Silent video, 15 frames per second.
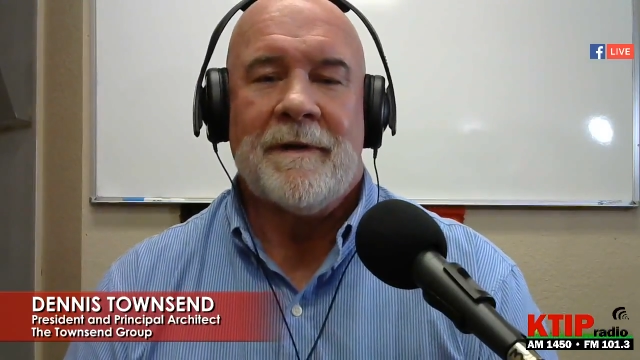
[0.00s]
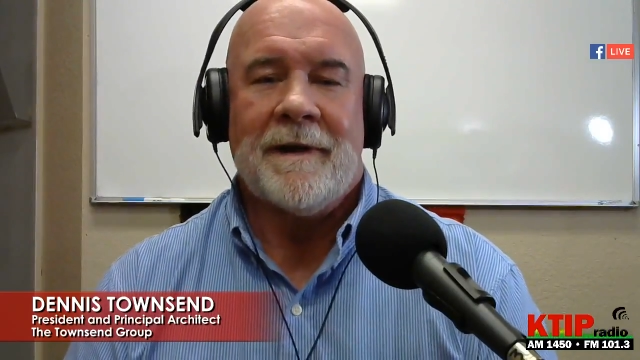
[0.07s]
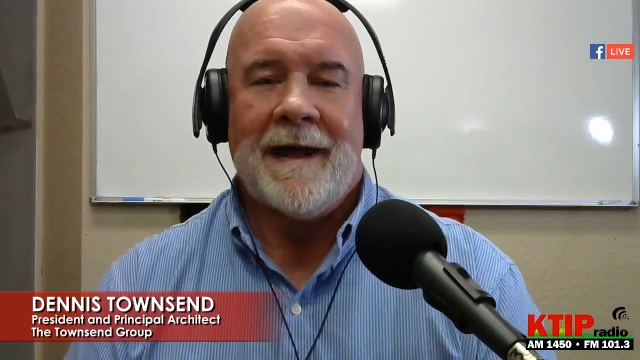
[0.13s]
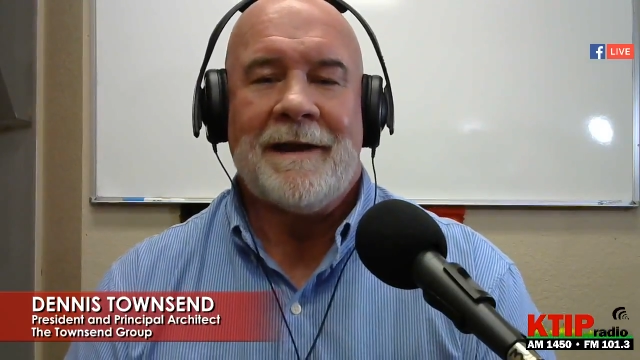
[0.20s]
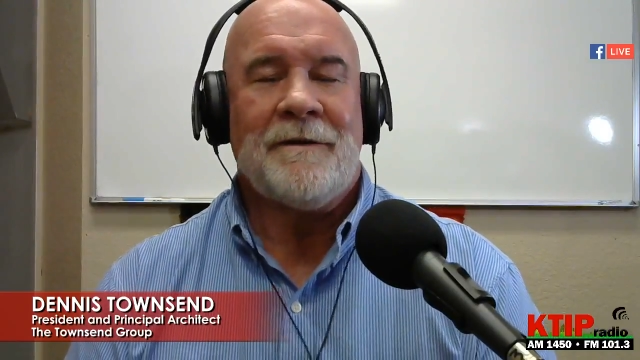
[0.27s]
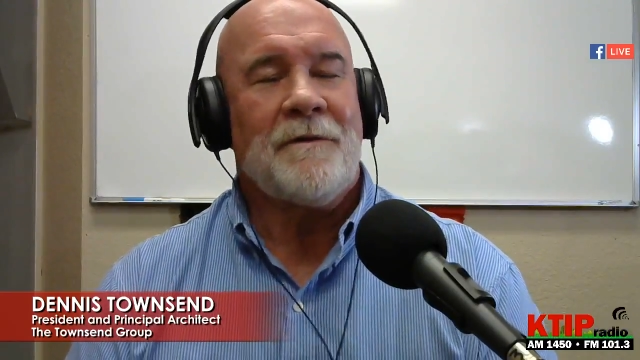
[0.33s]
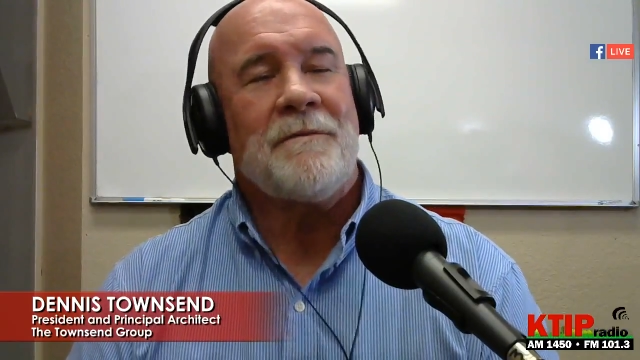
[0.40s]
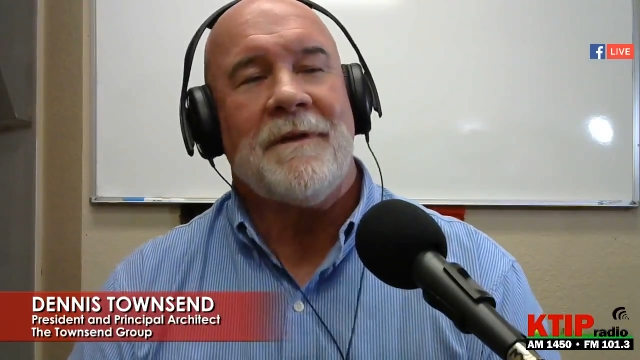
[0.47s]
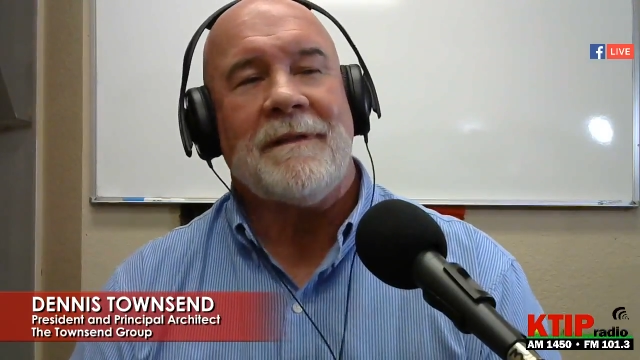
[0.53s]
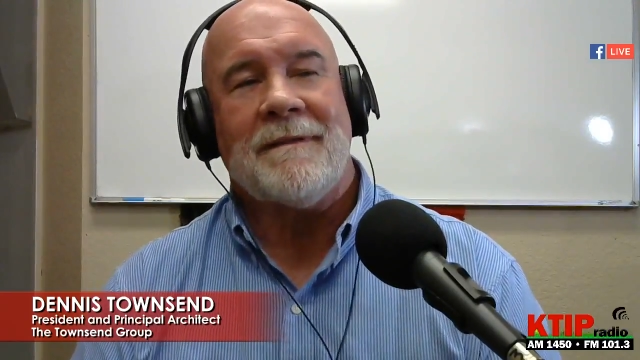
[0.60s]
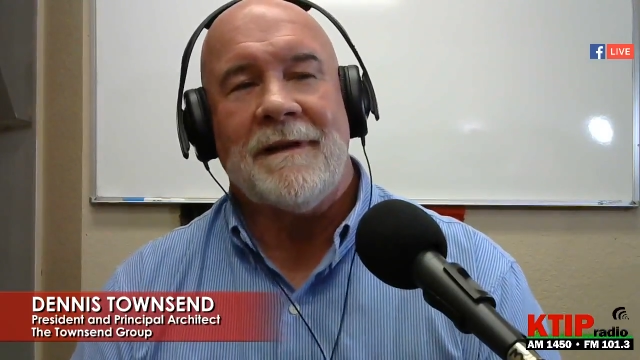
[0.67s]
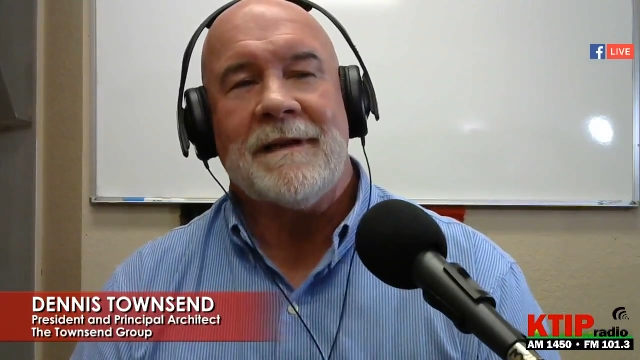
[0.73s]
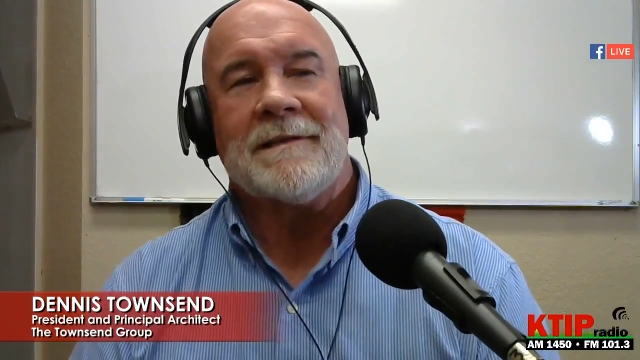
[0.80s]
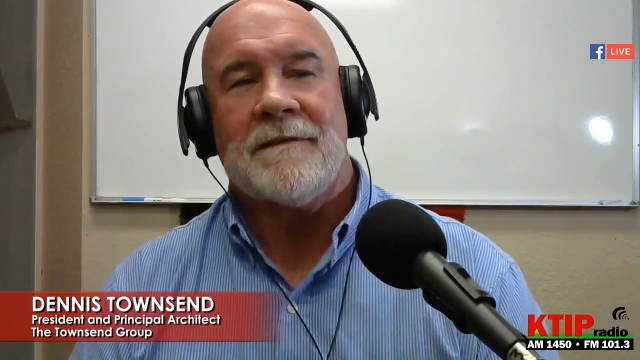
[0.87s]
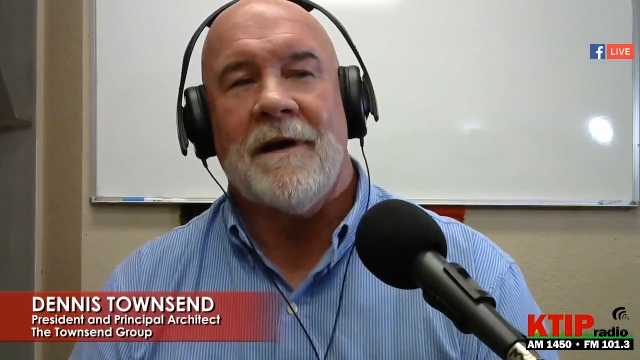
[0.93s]
but I do
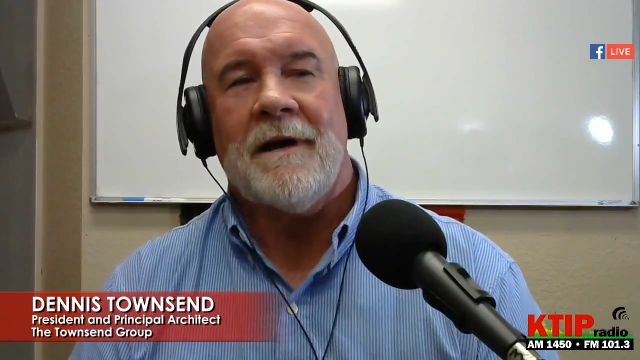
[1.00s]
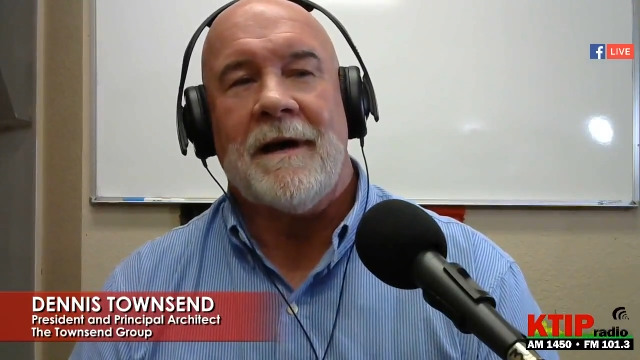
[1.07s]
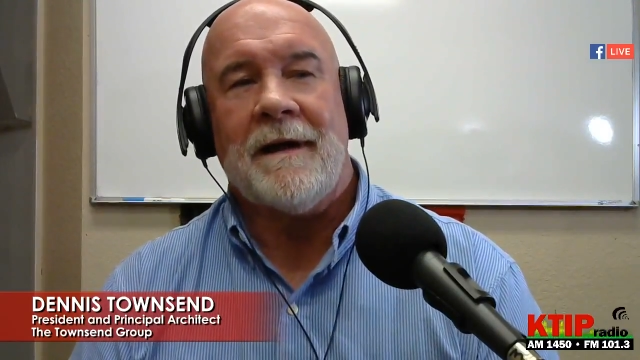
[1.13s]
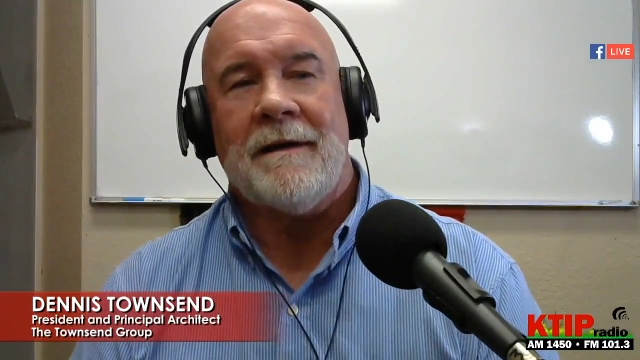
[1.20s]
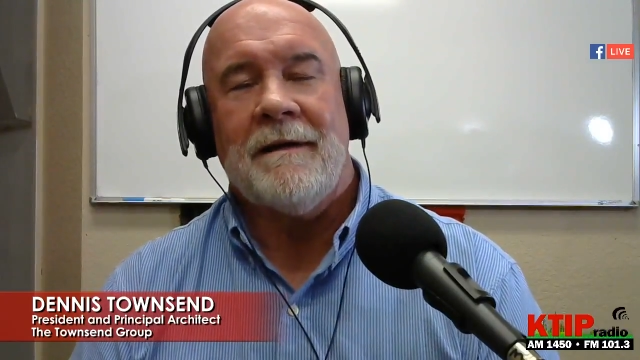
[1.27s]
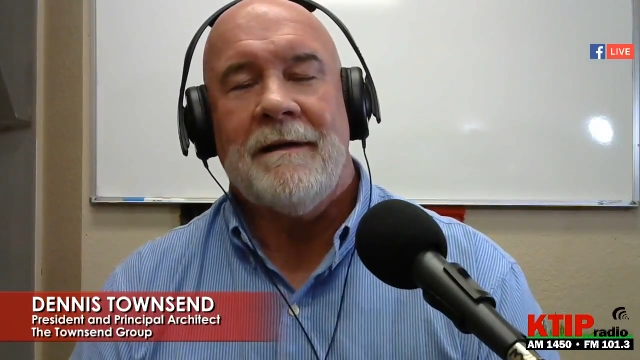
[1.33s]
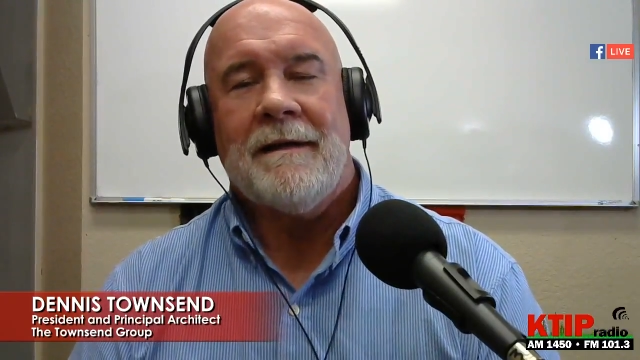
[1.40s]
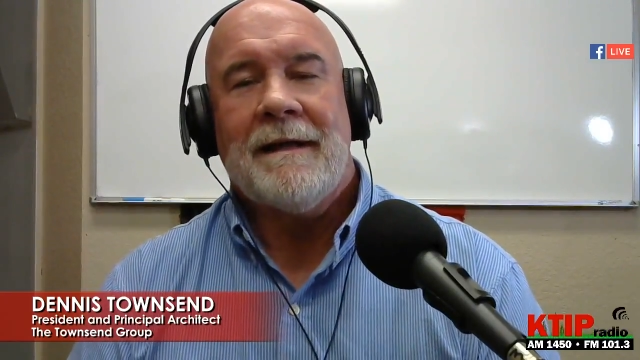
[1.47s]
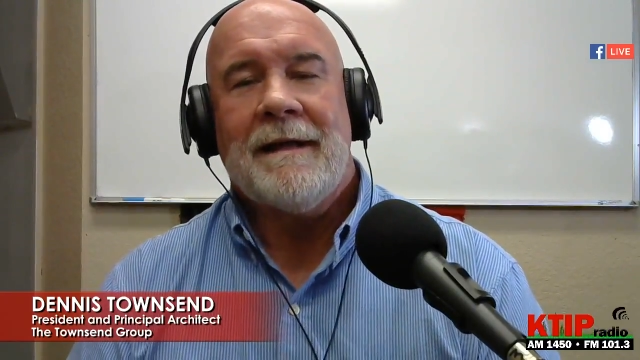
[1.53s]
think that it's odd.